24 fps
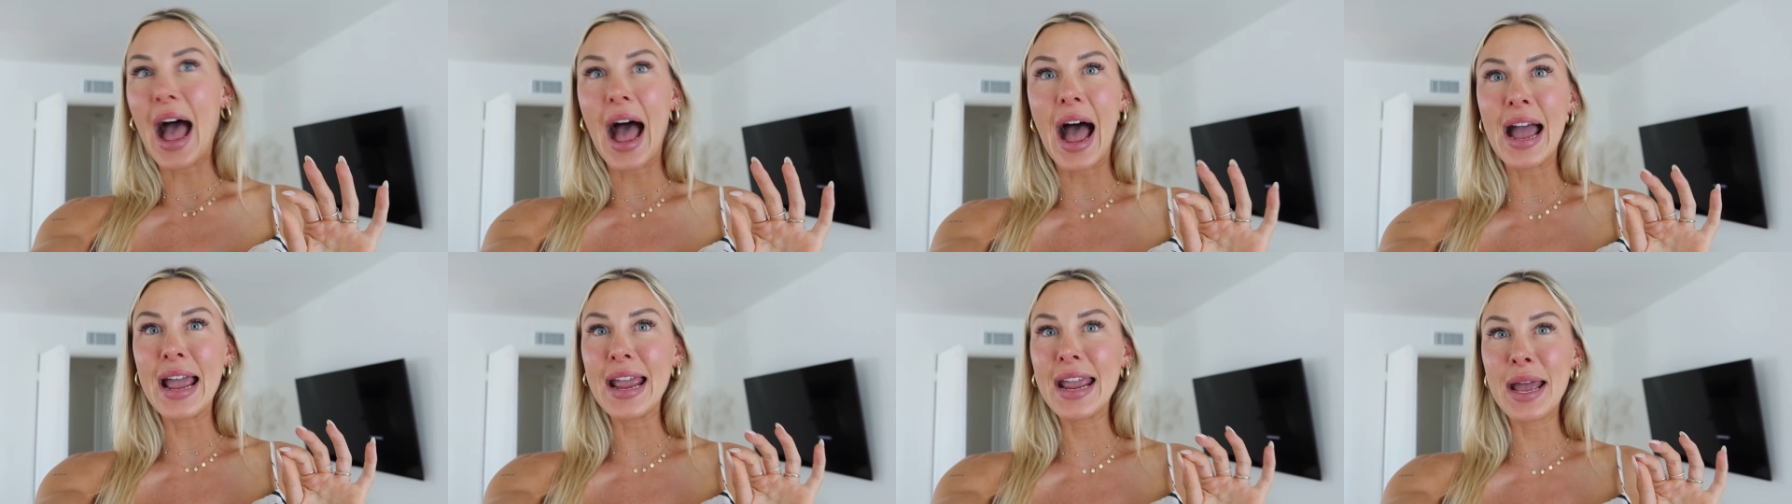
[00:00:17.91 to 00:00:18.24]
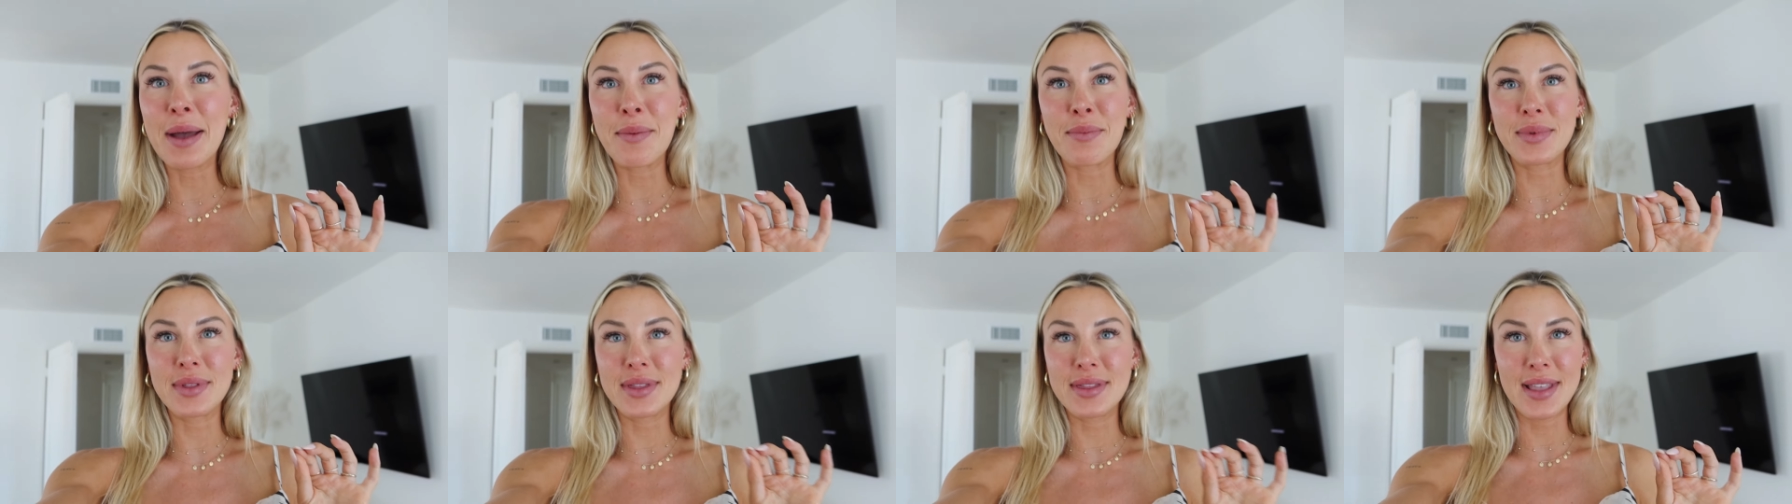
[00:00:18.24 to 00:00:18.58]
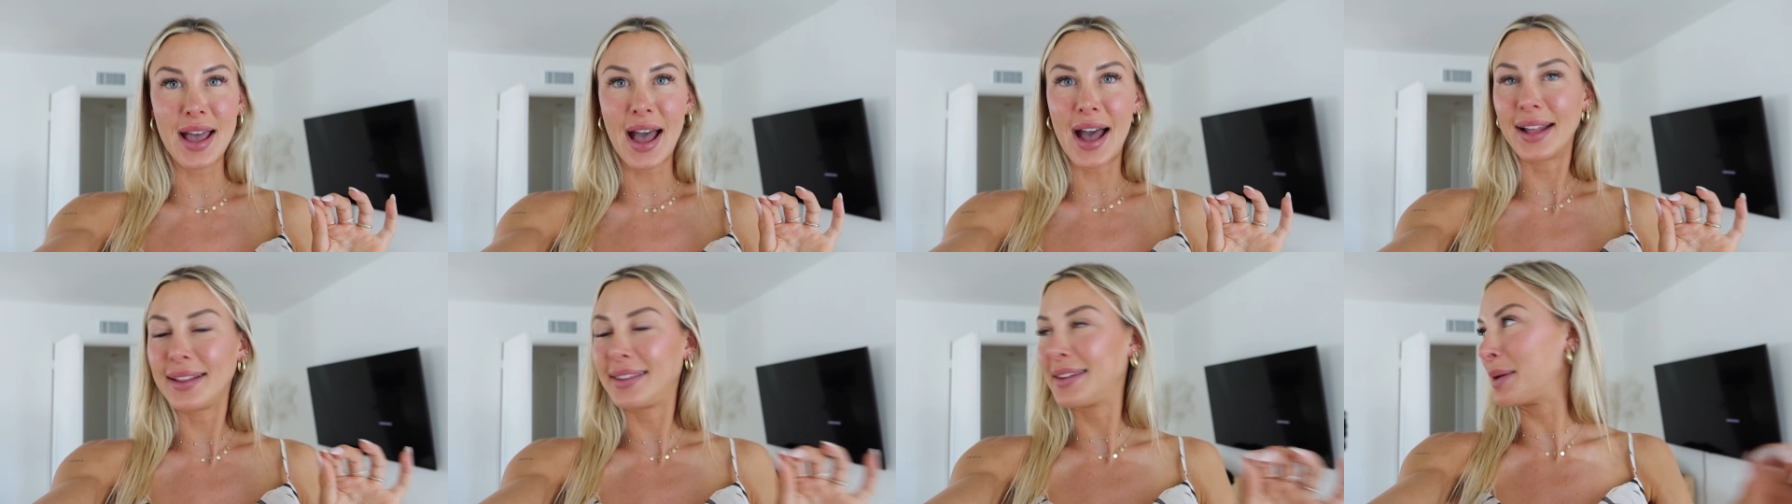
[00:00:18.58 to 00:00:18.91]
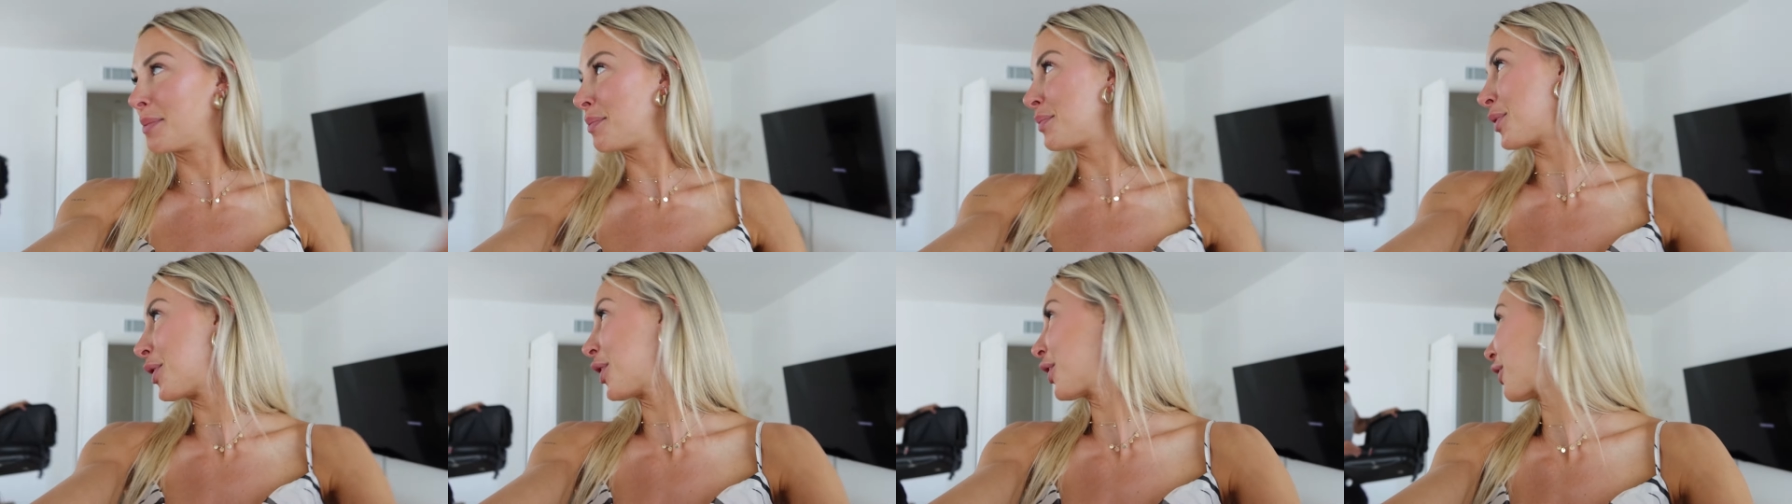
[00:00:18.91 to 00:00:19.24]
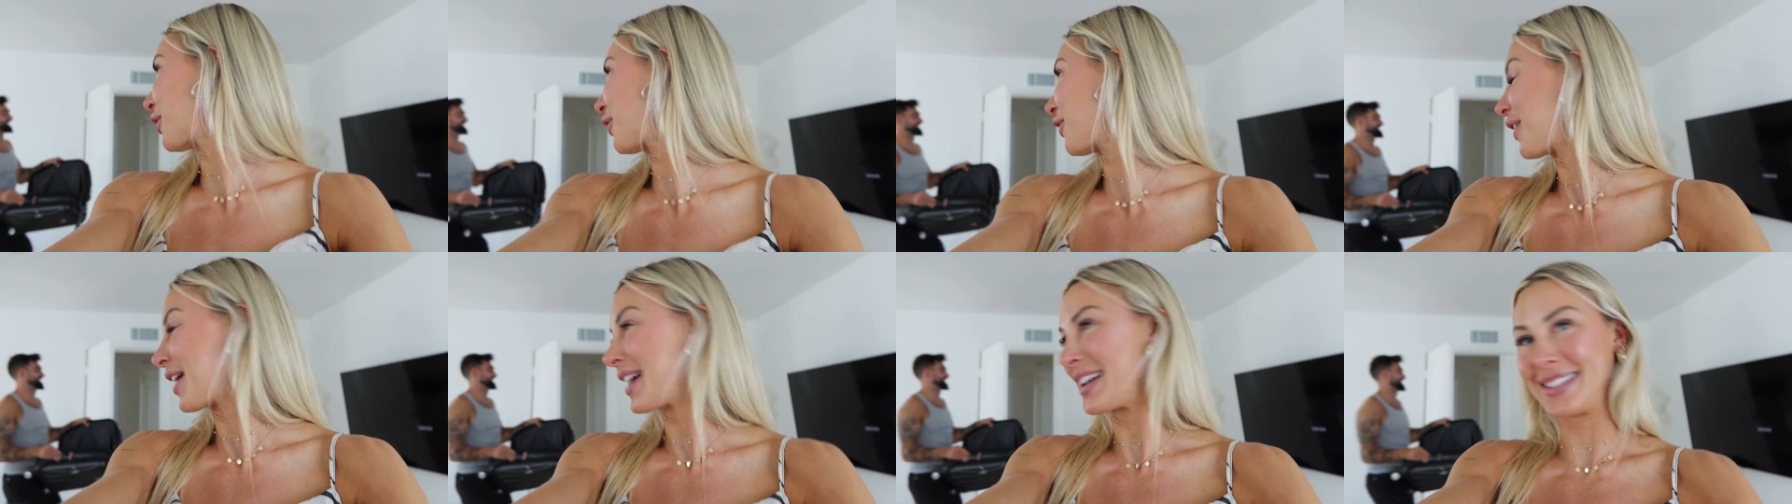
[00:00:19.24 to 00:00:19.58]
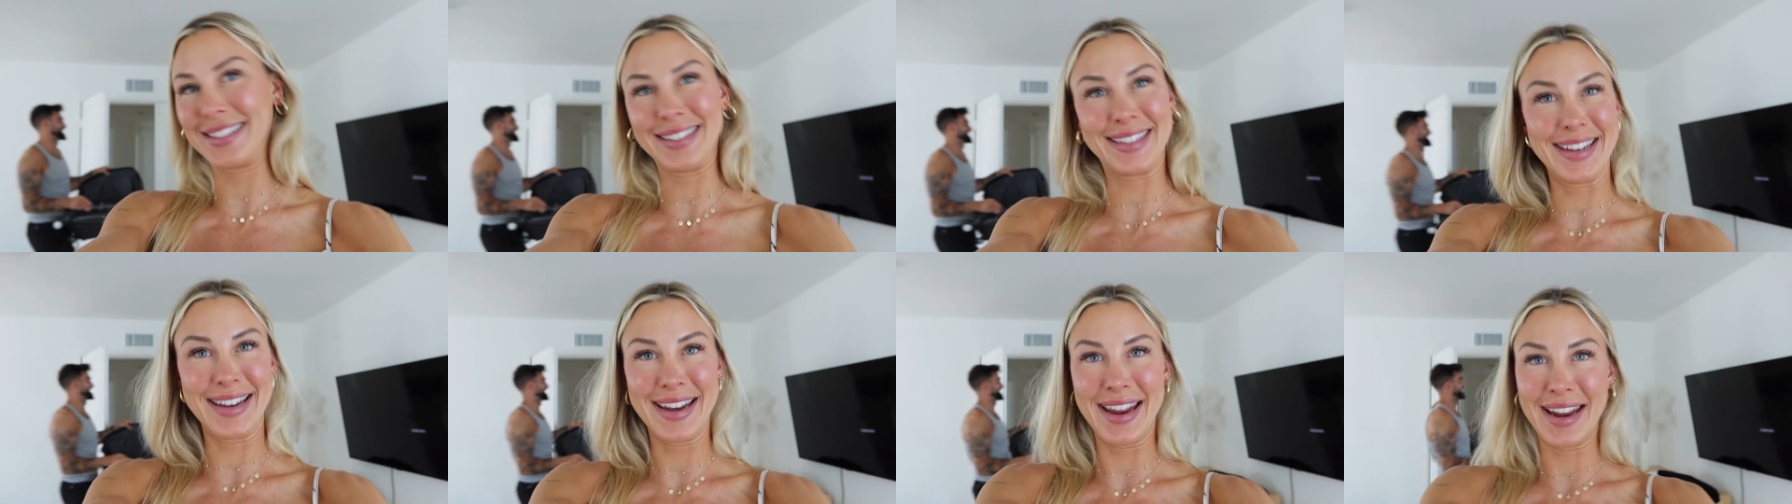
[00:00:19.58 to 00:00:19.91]
I am not a
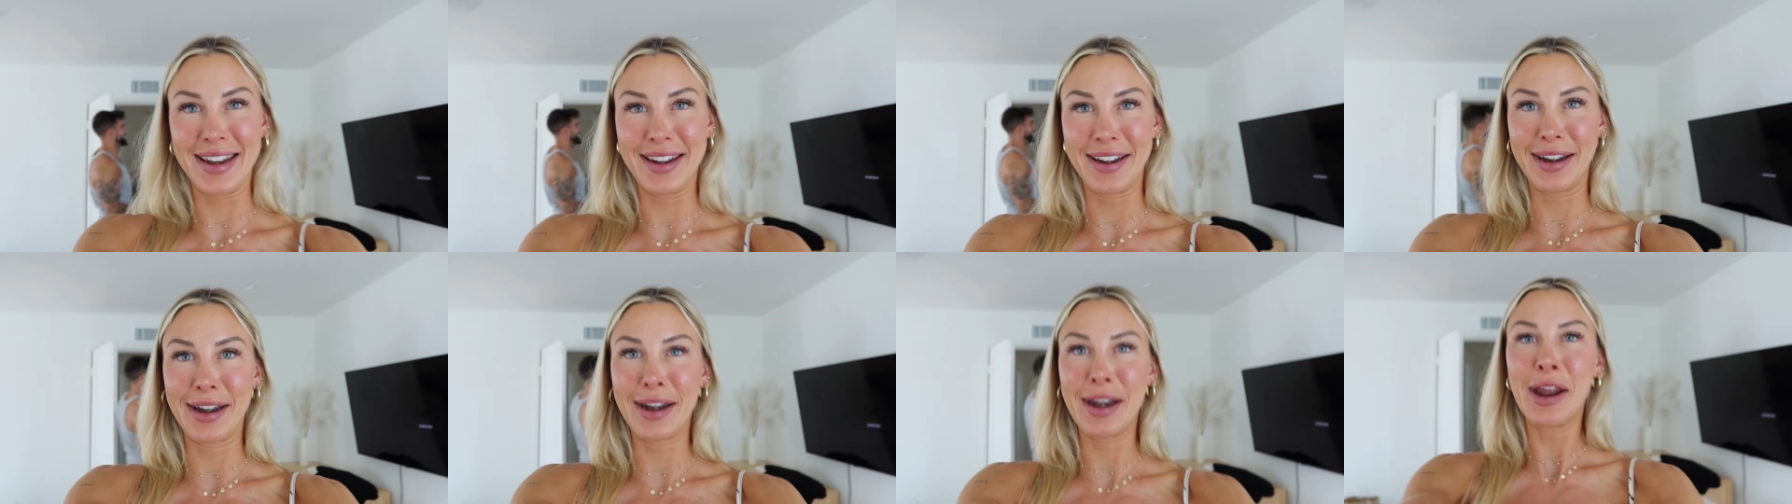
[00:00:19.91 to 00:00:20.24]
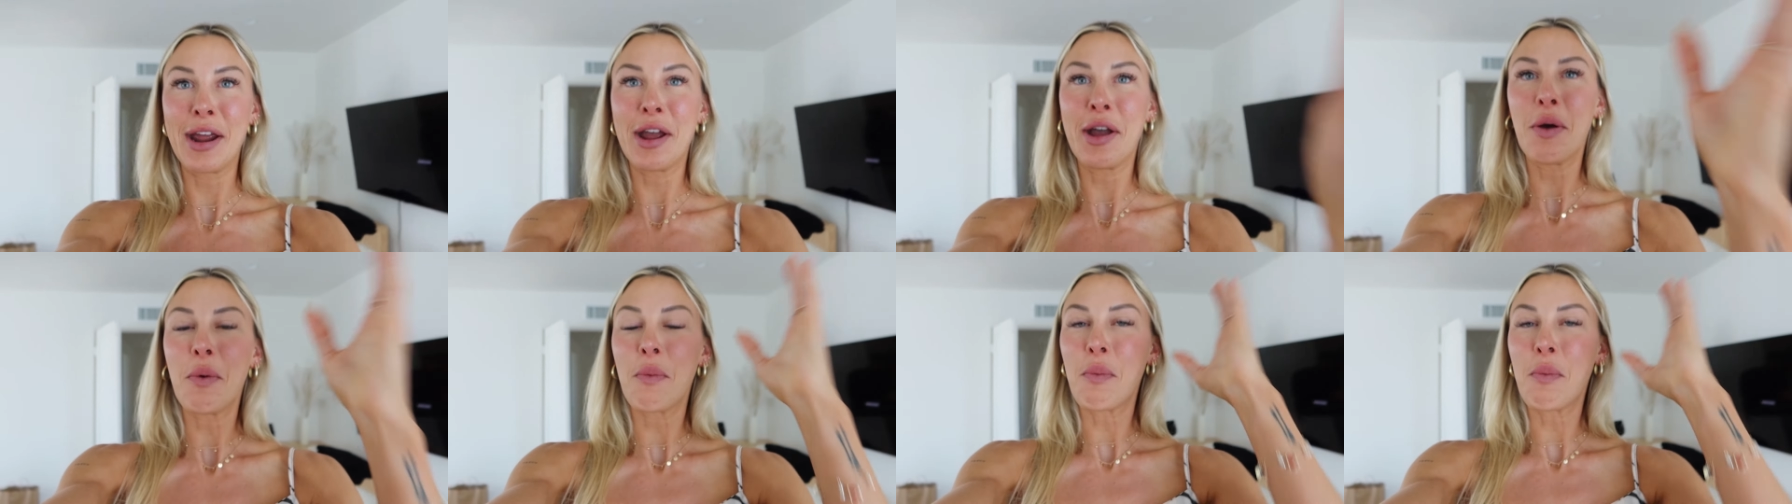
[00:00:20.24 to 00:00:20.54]
procrastinator